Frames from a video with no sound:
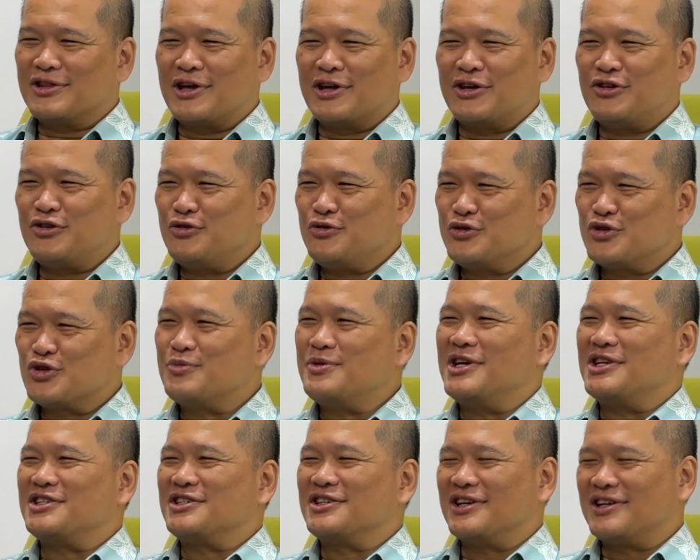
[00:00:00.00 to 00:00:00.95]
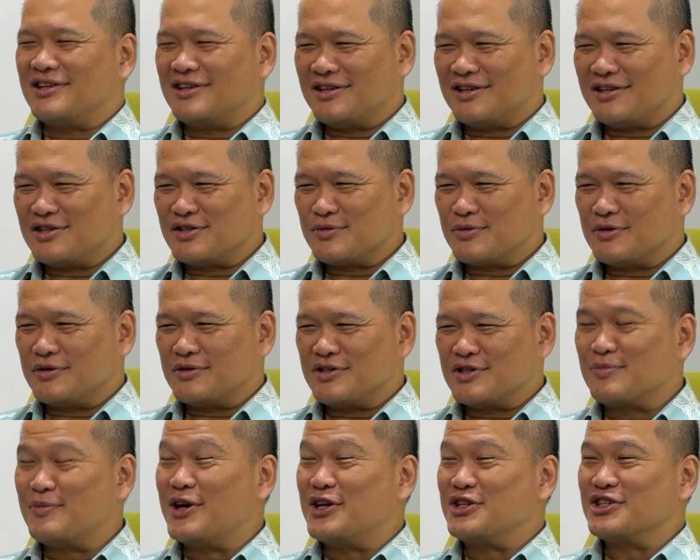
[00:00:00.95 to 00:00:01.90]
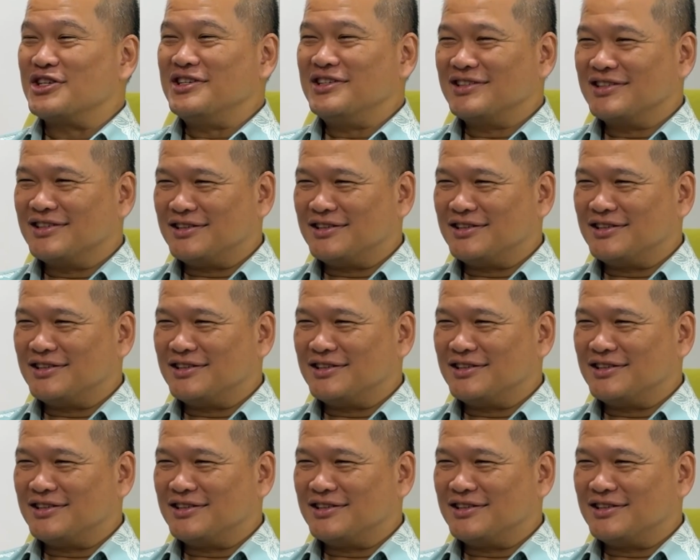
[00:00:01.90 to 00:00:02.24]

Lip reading: thank you so much, and it's a pleasure.